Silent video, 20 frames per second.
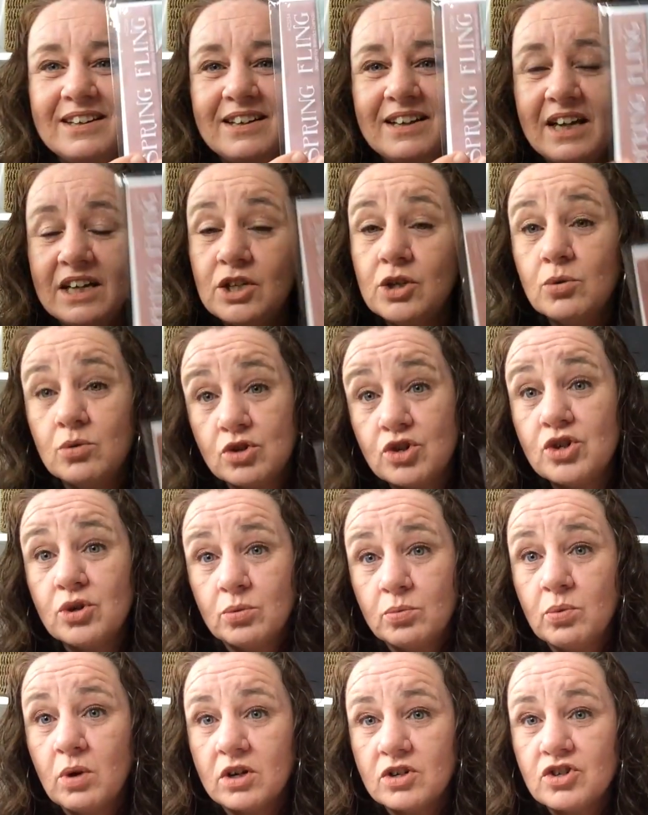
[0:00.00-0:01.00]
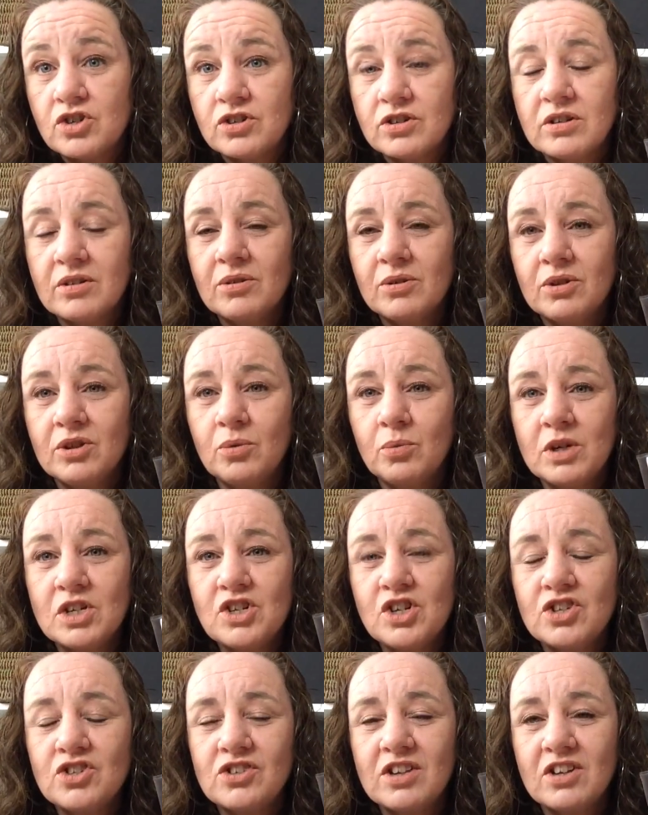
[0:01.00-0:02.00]
And you should watch the
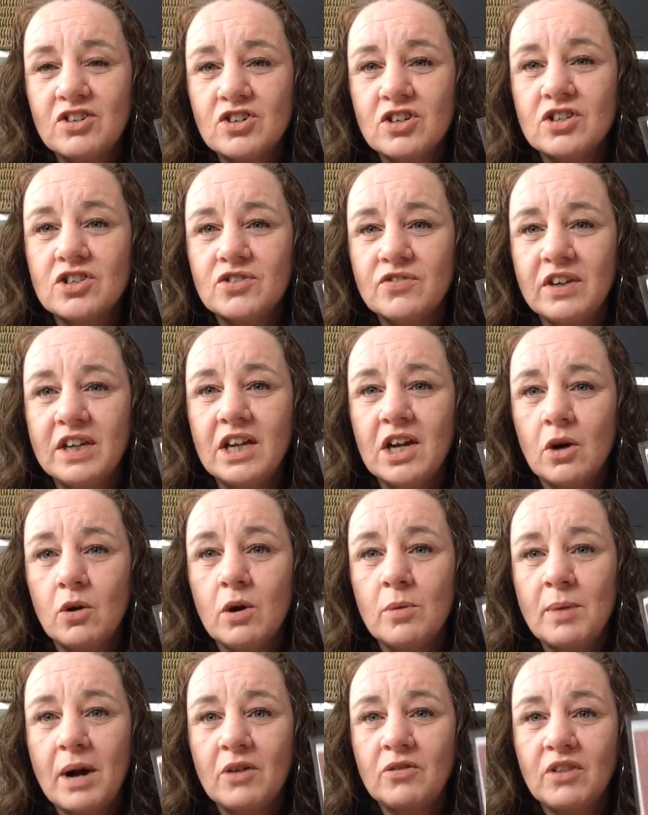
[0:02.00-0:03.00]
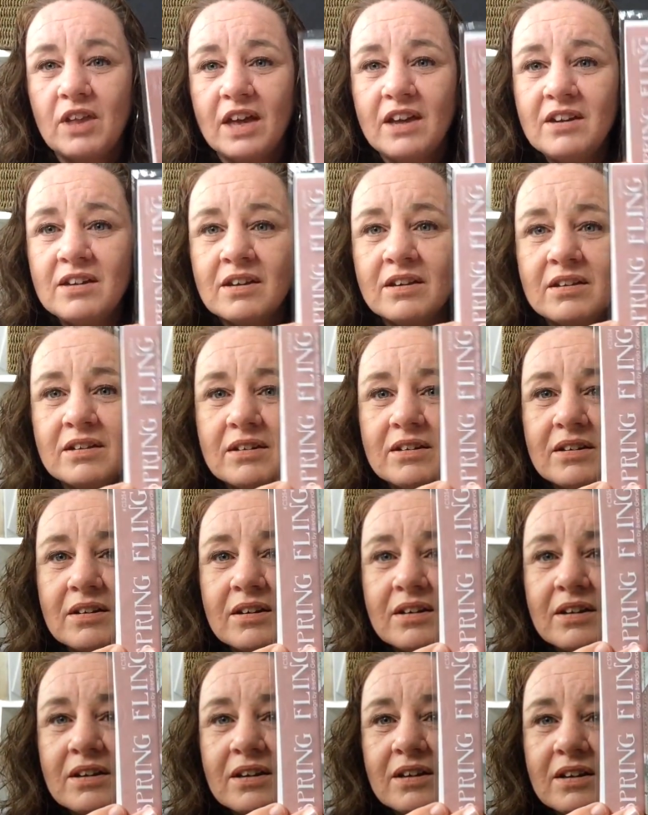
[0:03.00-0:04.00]
Witchy Stitchers video about that.
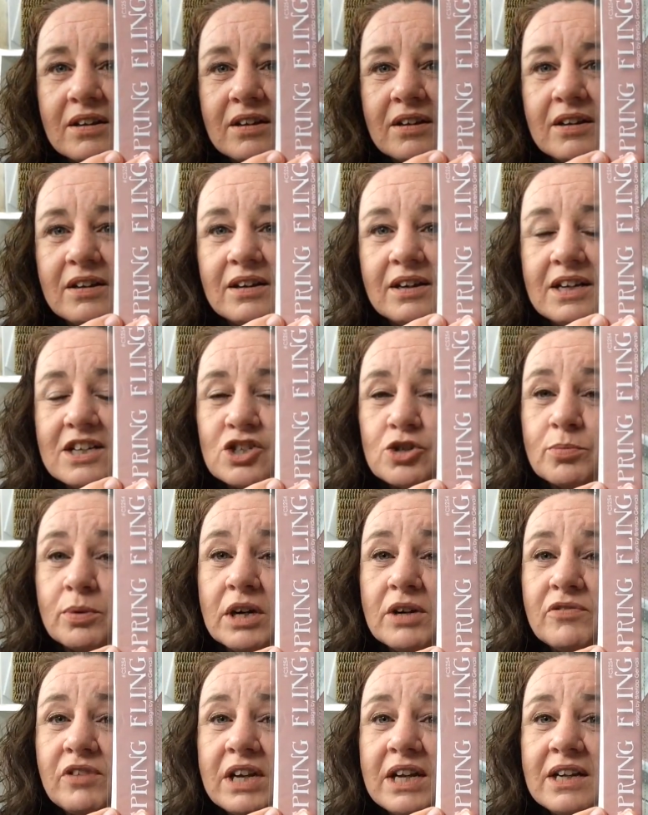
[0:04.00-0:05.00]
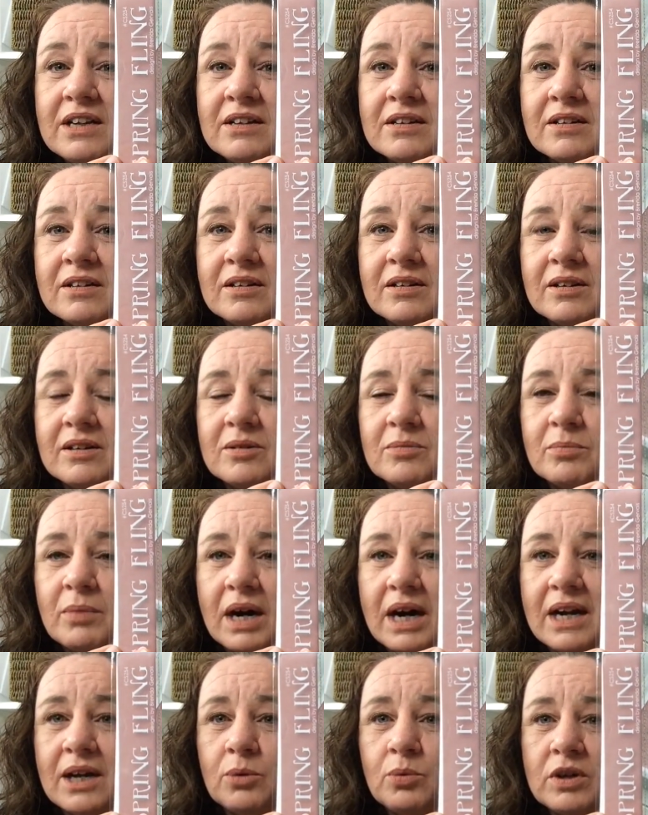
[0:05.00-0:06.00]
It's Spring Fling
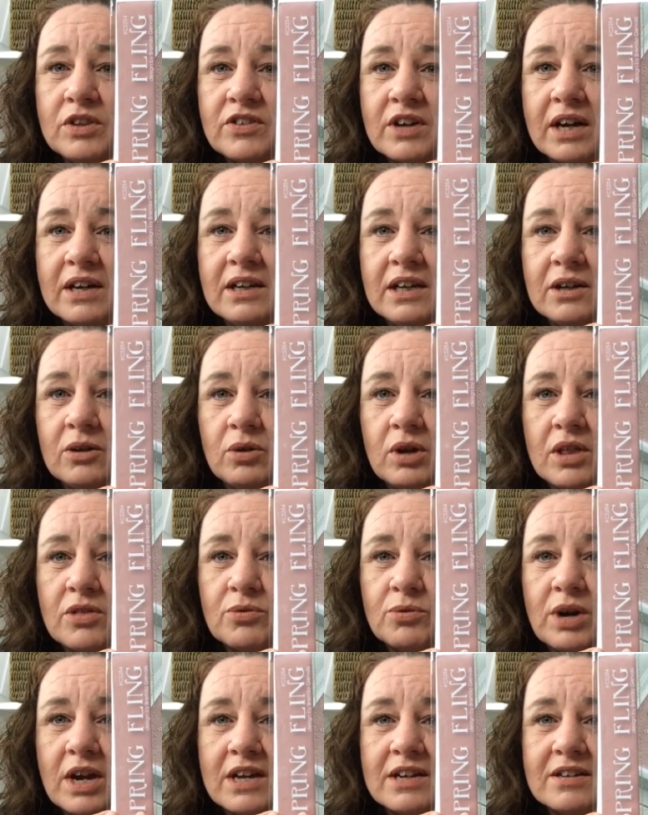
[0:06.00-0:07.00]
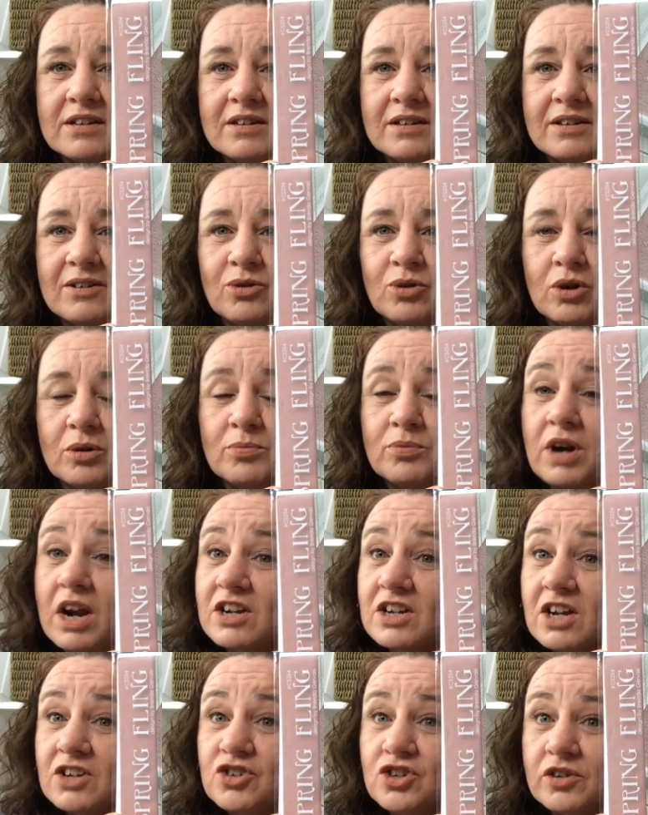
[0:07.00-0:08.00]
by With Thy Needle and Thread or
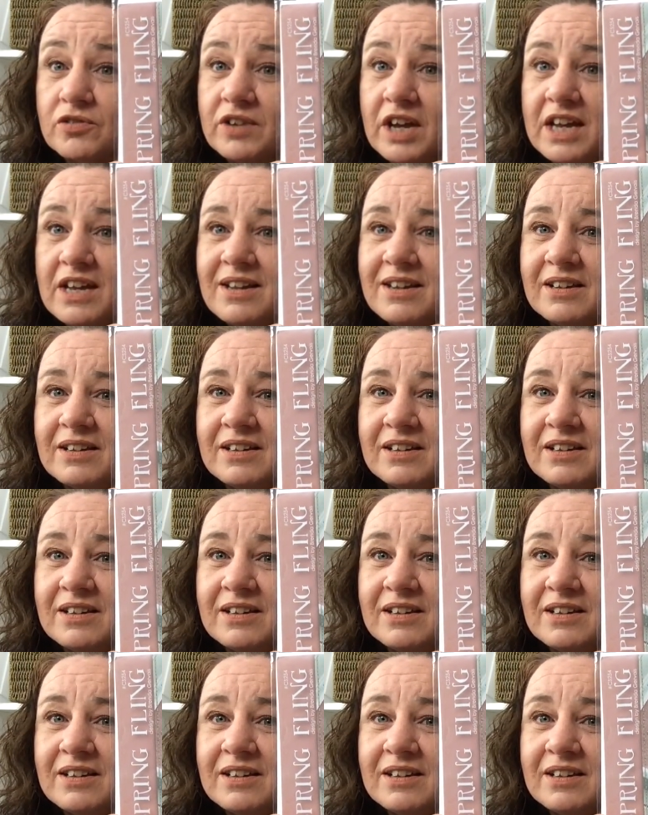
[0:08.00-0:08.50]
Brenda Gervais.